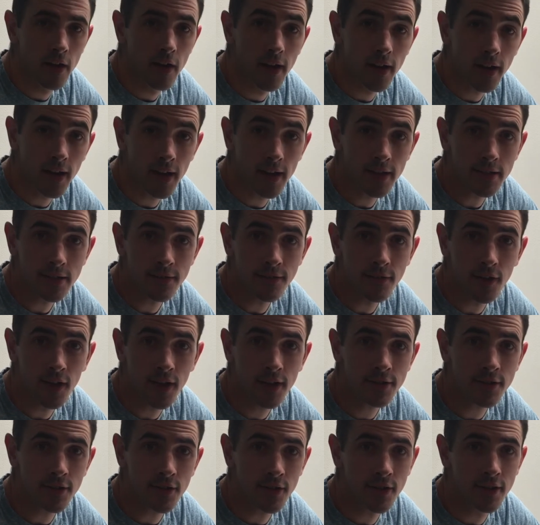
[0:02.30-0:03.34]
Hey guys, if you
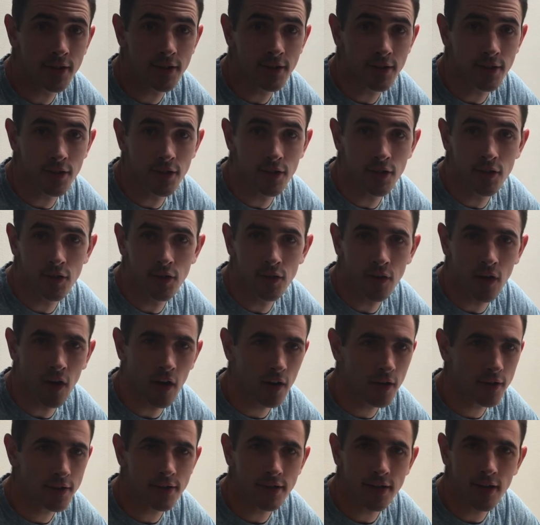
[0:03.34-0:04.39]
guys are into
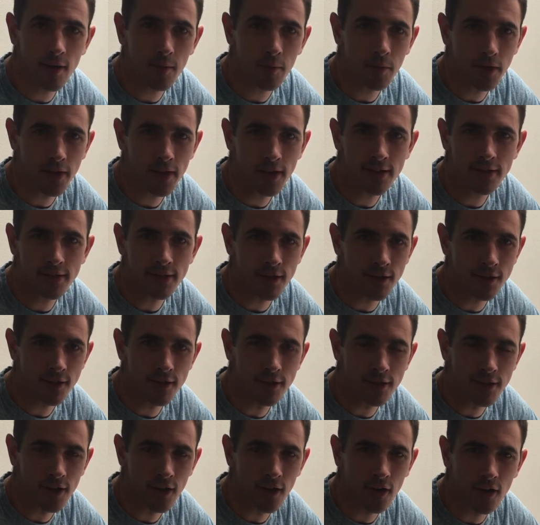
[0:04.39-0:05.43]
RC airplanes,
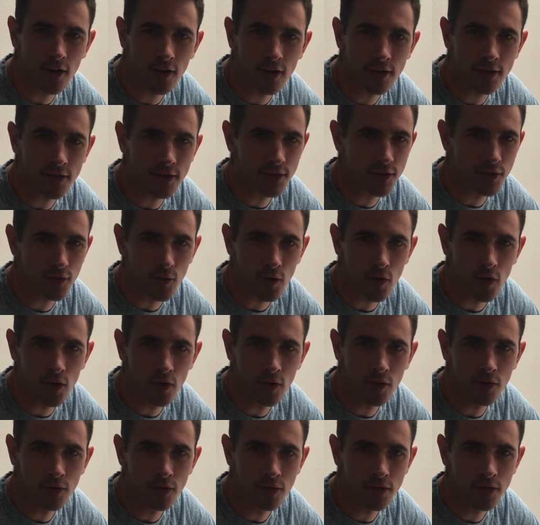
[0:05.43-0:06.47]
RC cars,
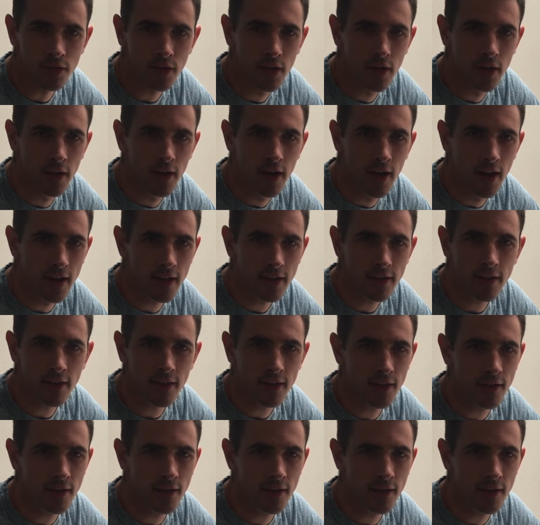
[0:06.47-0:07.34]
drones, anything that